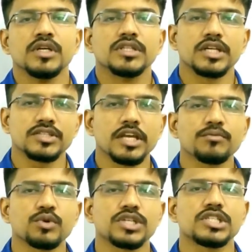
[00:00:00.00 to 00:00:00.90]
The
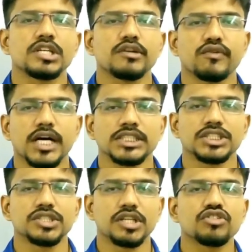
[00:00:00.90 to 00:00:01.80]
same question if
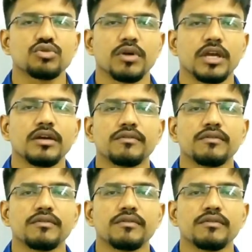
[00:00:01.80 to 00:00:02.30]
asked this way,